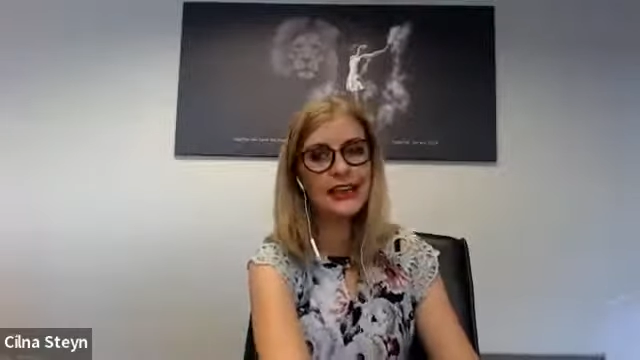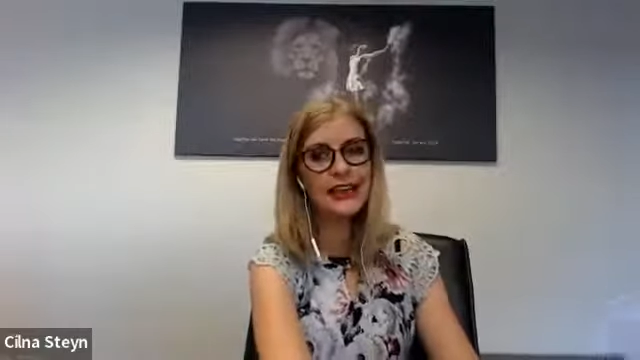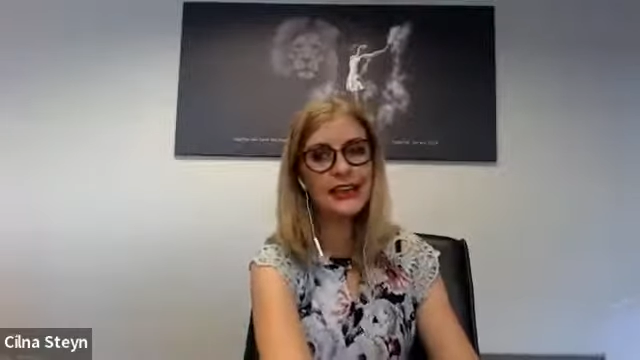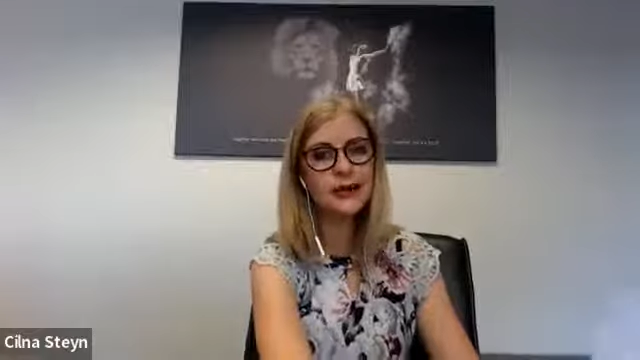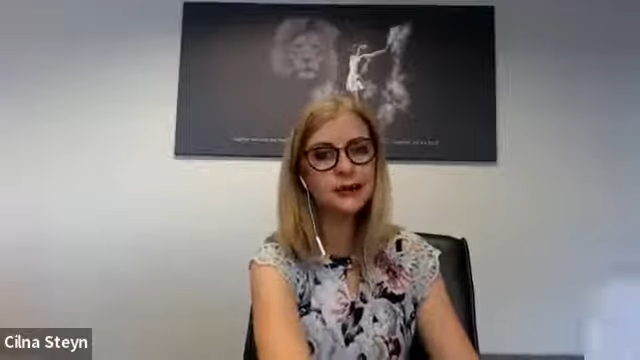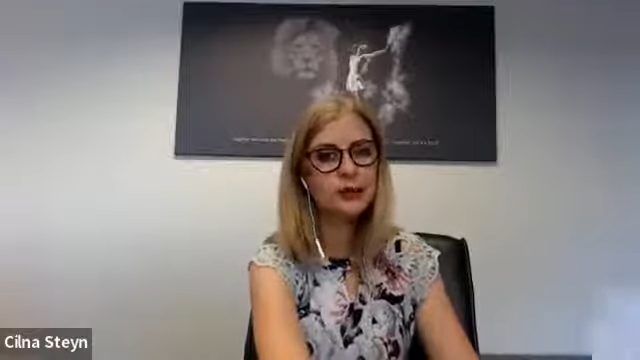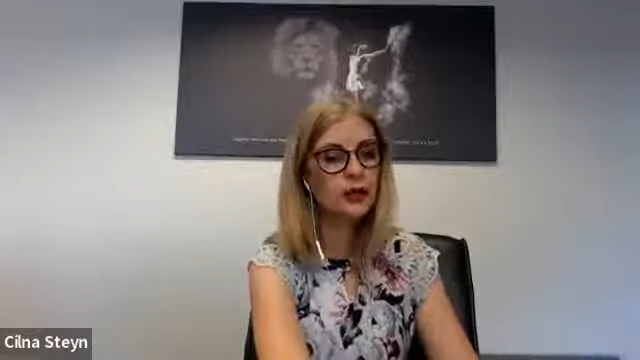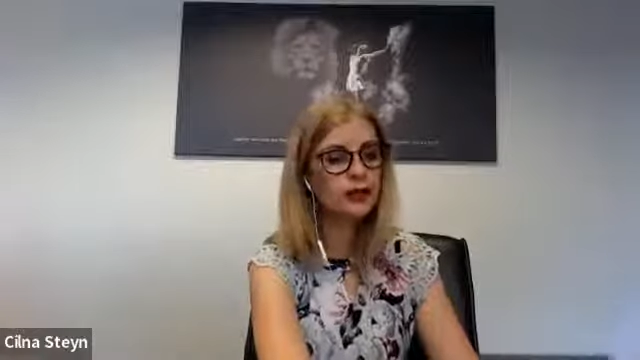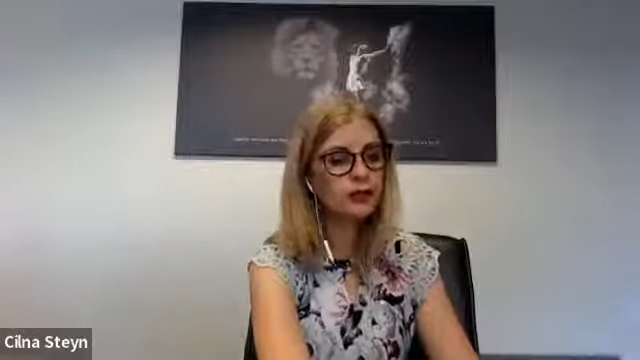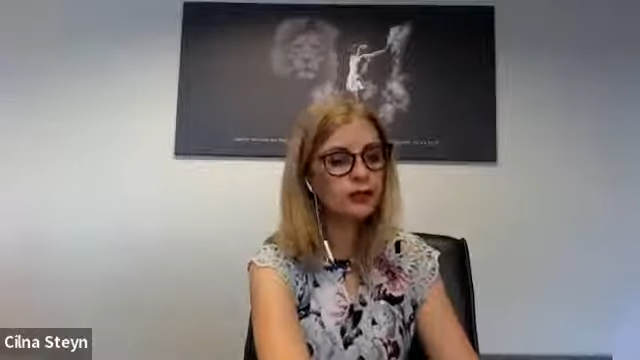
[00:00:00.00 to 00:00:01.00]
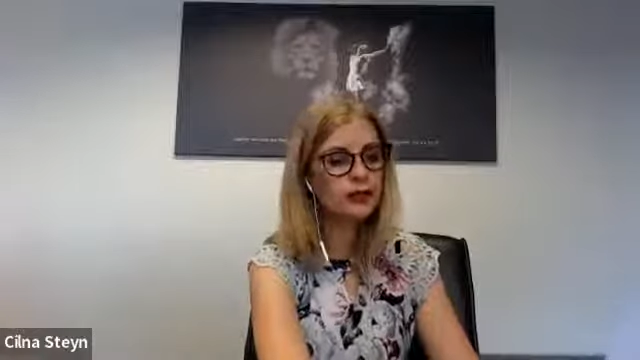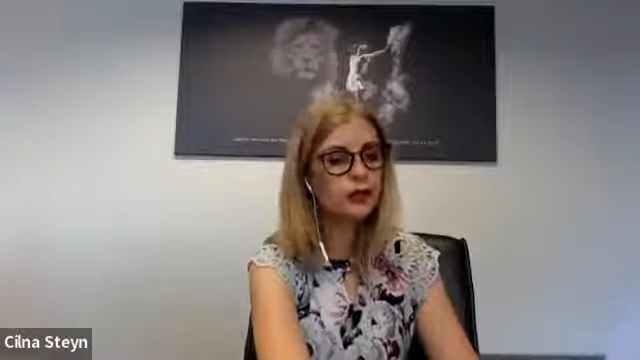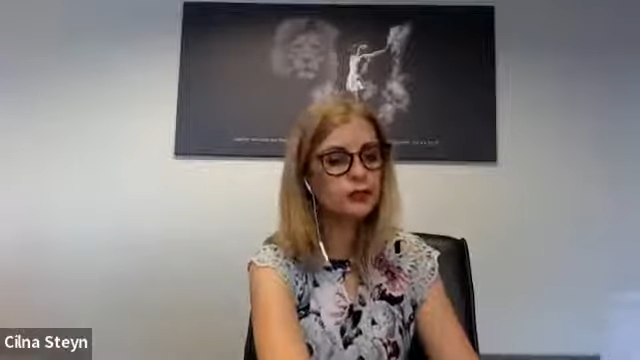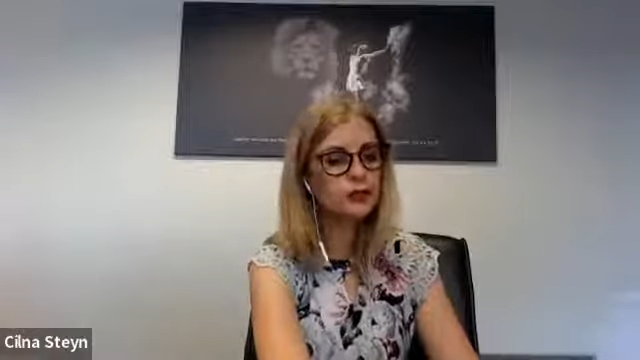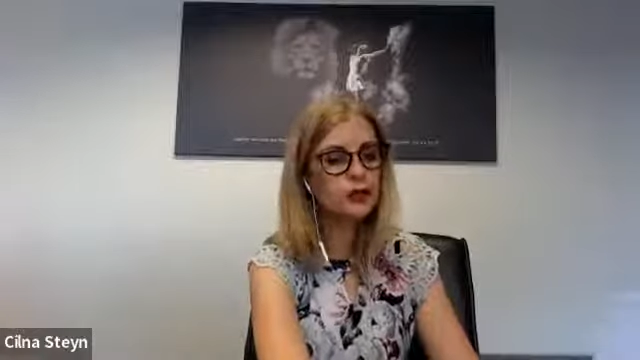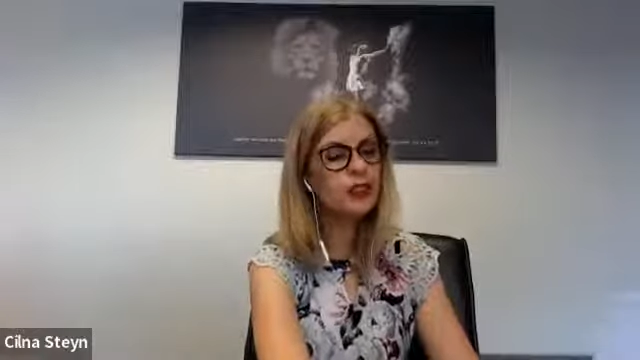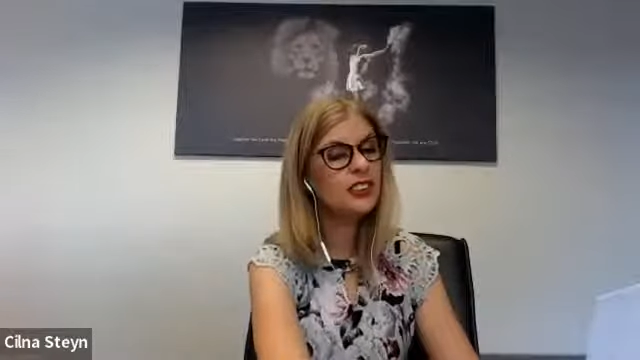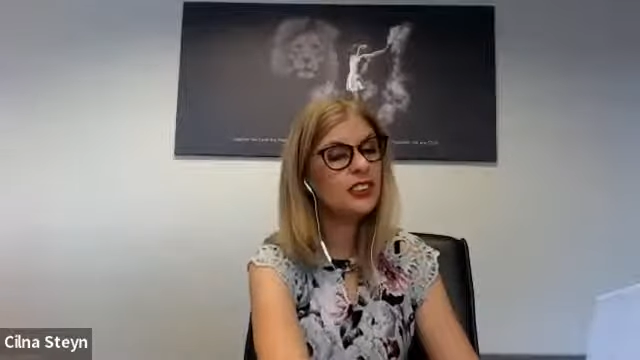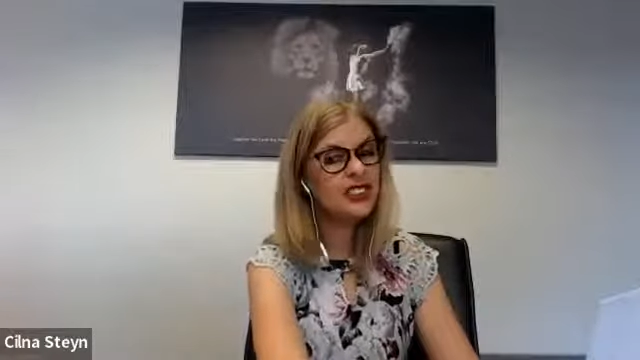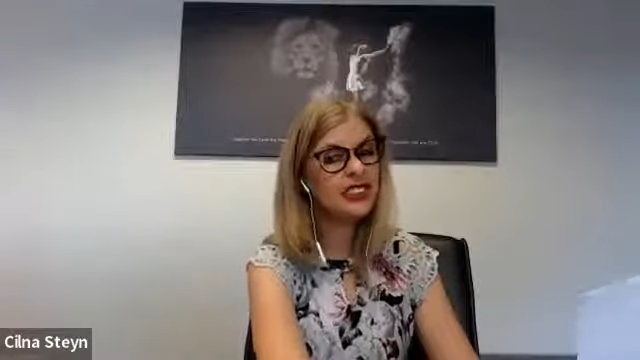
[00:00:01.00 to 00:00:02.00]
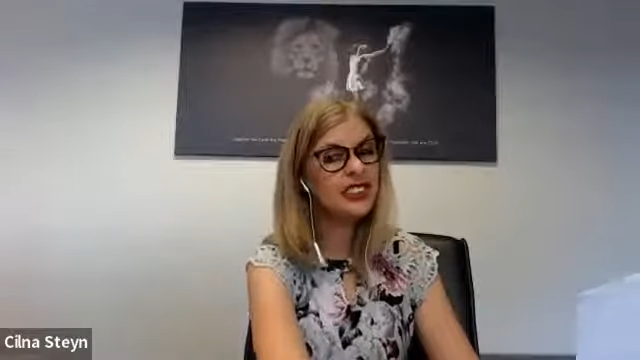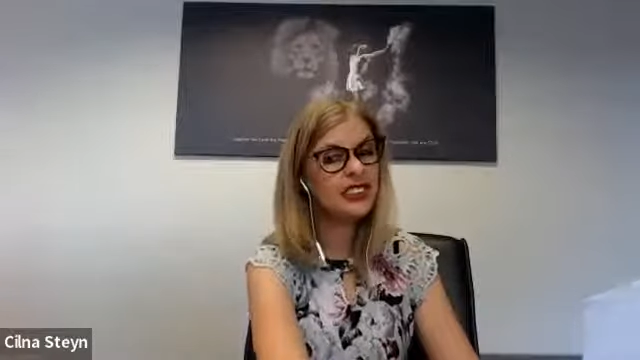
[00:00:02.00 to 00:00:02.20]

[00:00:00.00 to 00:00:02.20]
Bruno, from context,